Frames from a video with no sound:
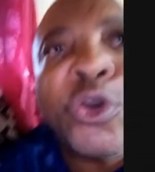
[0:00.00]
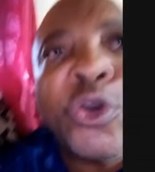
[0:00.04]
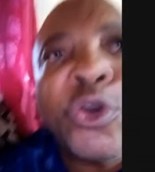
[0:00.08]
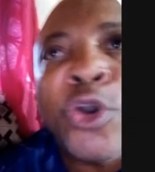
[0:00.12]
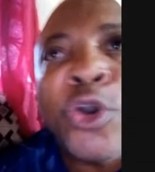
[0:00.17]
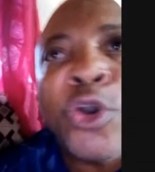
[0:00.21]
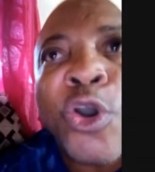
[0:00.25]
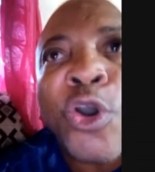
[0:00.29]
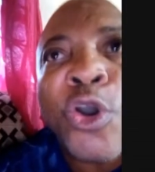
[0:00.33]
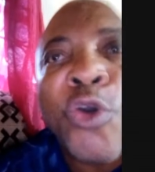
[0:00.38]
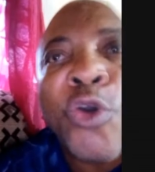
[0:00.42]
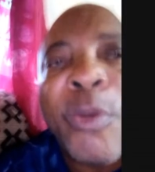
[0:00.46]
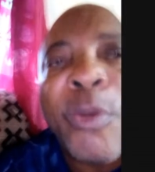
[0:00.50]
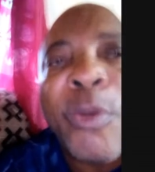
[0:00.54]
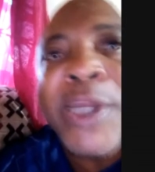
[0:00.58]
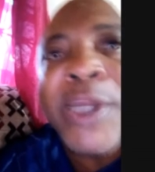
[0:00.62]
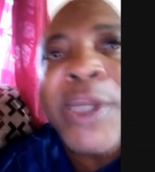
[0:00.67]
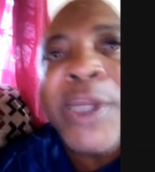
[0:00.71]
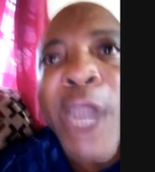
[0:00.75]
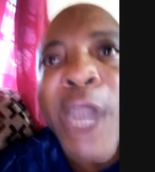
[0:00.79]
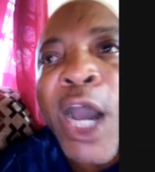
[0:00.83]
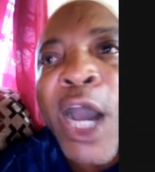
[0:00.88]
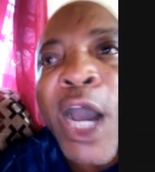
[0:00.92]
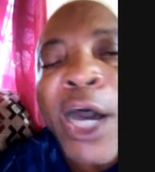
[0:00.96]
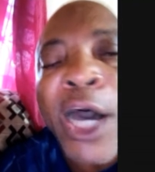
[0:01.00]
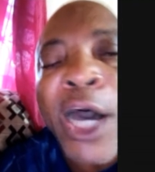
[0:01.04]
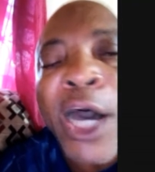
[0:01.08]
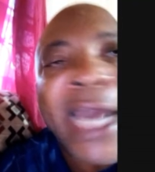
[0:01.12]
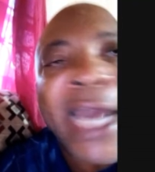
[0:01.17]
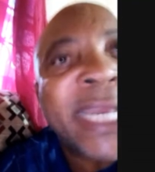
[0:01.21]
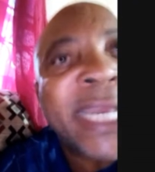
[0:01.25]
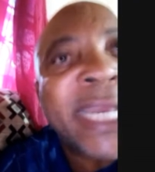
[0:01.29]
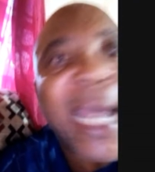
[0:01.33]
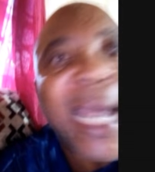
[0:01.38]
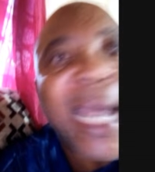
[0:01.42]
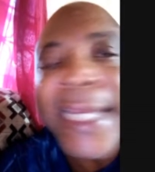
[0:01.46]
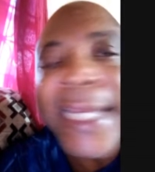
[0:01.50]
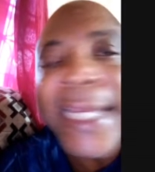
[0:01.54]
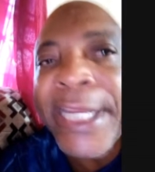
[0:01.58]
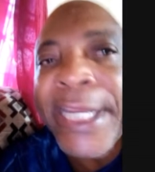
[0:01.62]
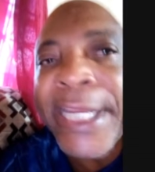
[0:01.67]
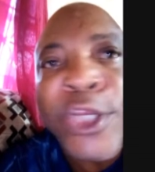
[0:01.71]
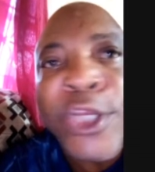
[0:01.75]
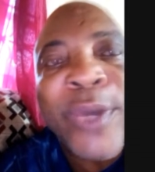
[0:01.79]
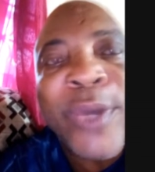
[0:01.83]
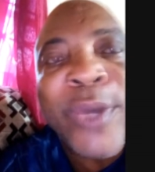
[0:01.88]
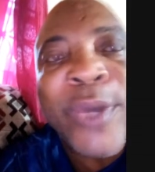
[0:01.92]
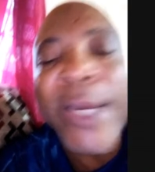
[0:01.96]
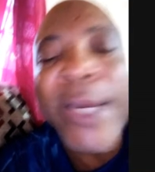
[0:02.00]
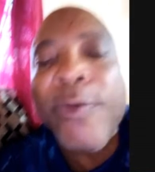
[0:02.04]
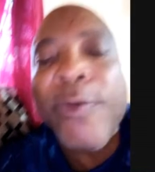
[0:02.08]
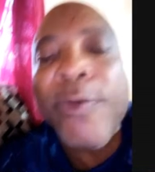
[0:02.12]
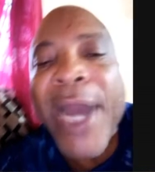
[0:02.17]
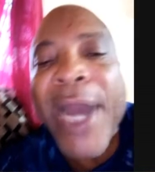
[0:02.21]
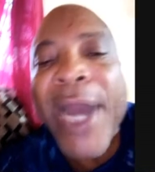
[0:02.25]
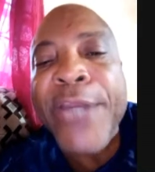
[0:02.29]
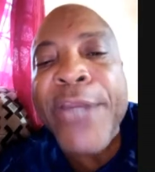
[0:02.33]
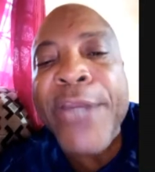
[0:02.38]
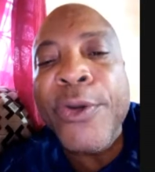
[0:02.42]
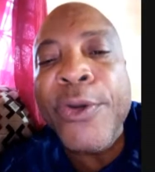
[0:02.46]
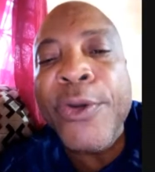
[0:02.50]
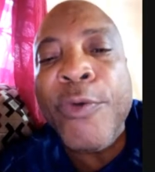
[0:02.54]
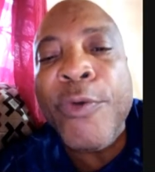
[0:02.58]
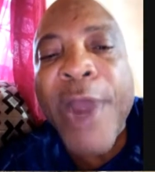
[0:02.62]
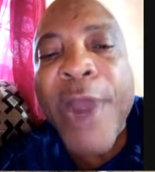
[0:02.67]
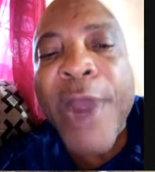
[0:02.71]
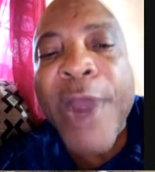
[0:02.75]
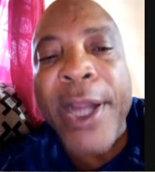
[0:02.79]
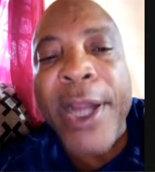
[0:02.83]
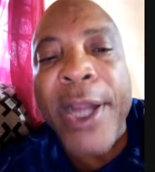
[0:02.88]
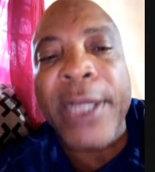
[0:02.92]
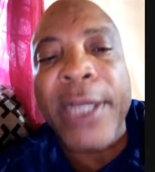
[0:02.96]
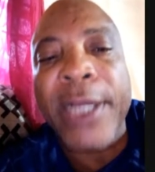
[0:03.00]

go home and didn't do any and don't work,